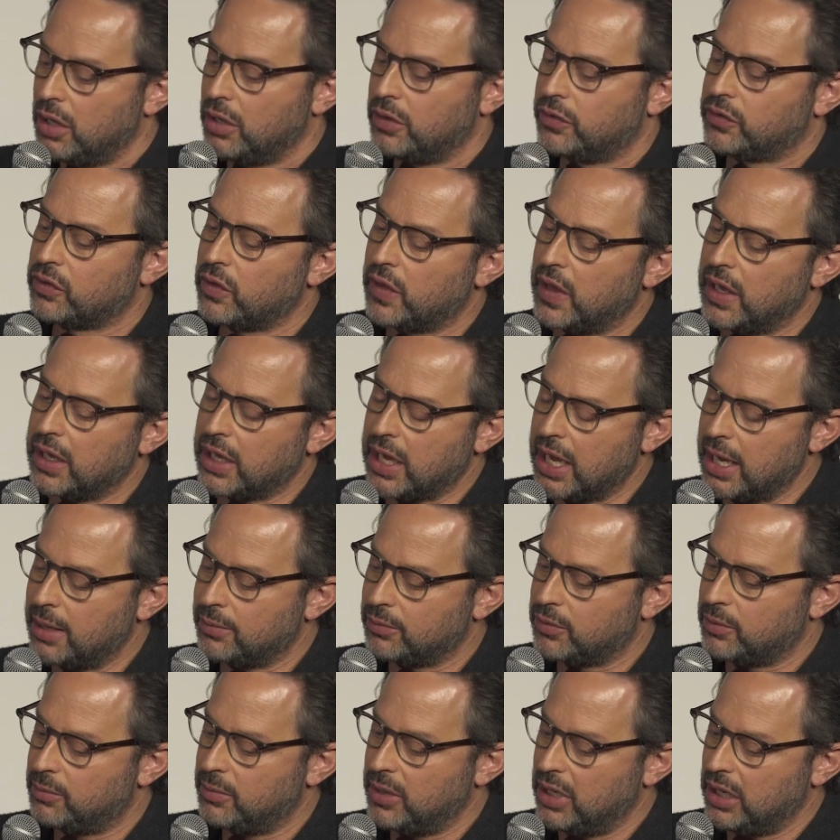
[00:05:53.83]
so they
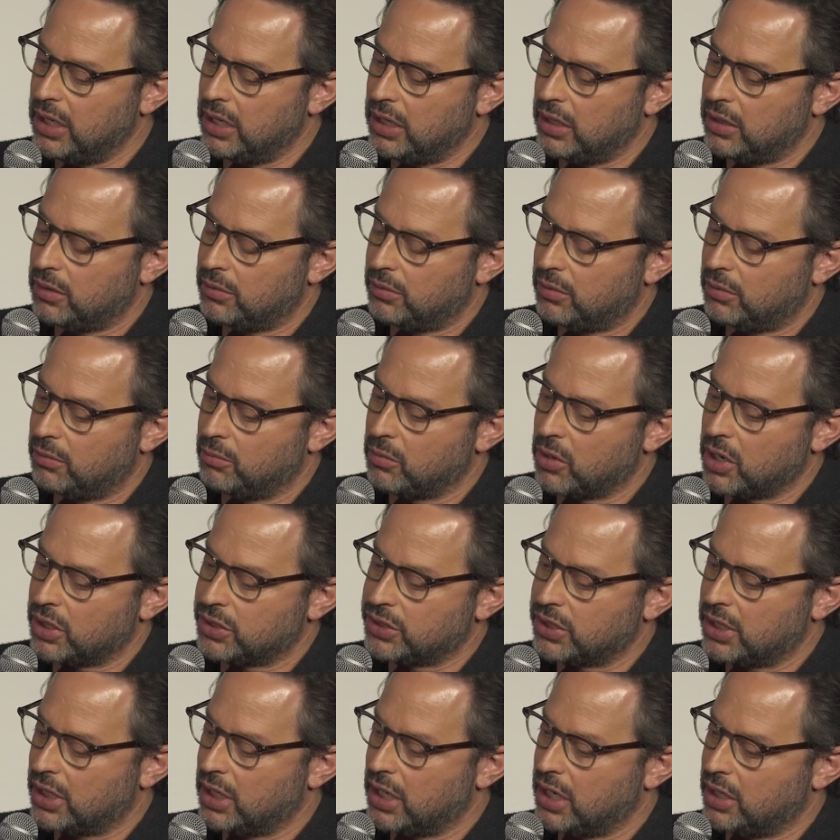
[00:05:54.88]
came to me, Mark,
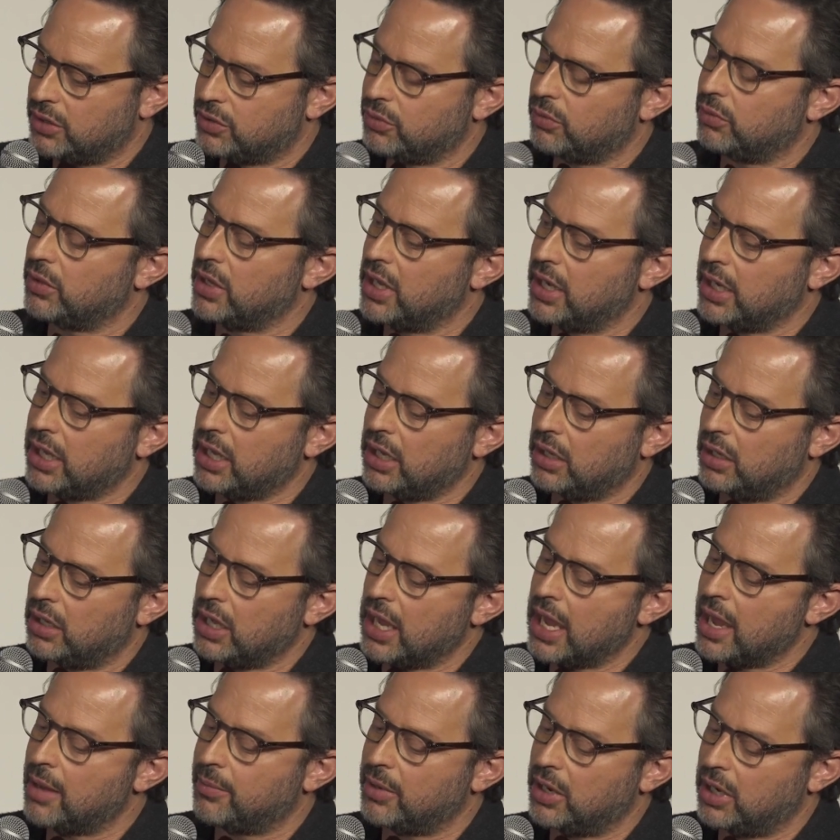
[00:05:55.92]
Jen, and Andrew were like,
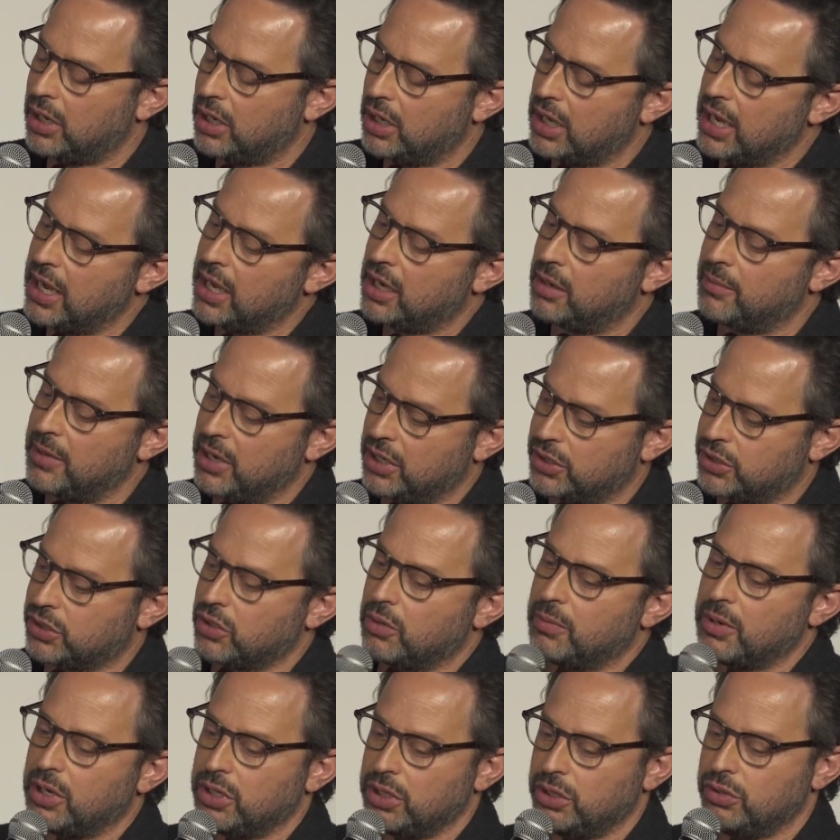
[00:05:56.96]
how about an animated show
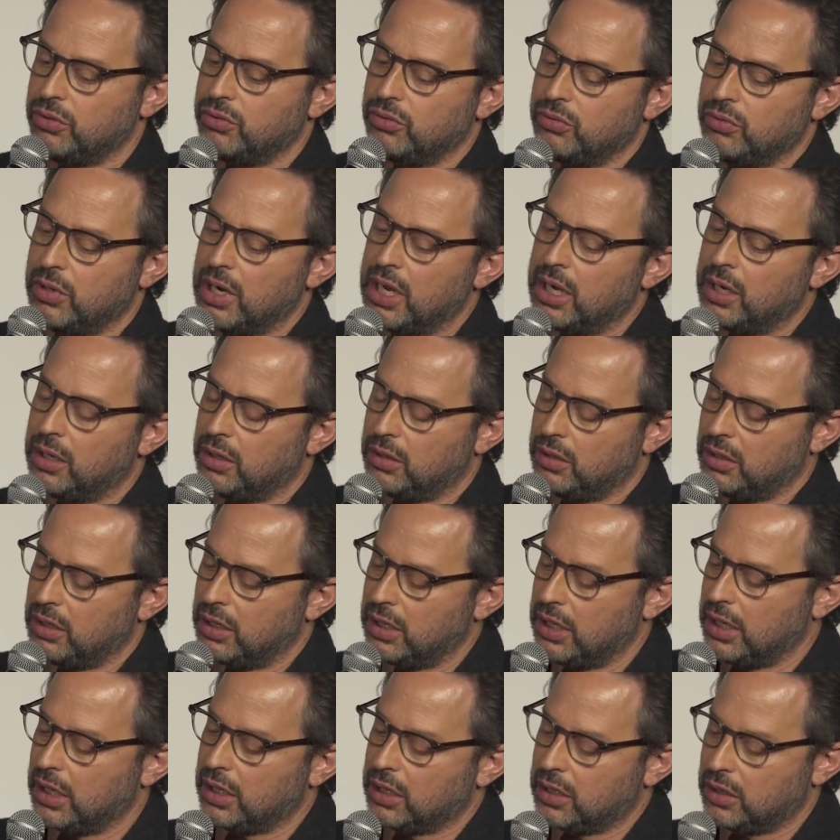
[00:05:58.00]
about you and
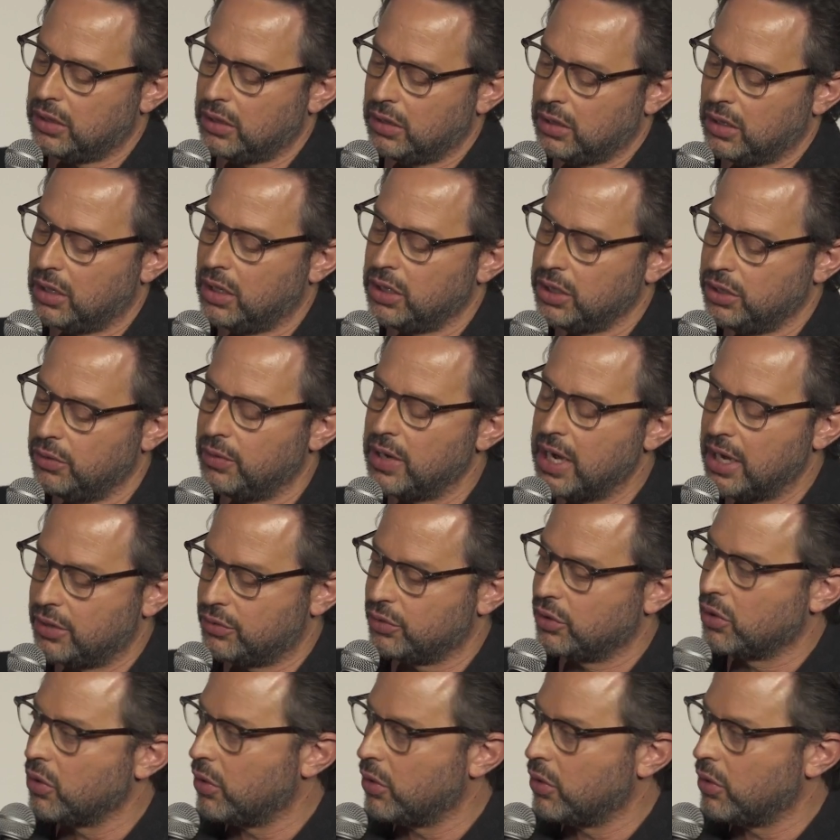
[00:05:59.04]
Nick, you and Andrew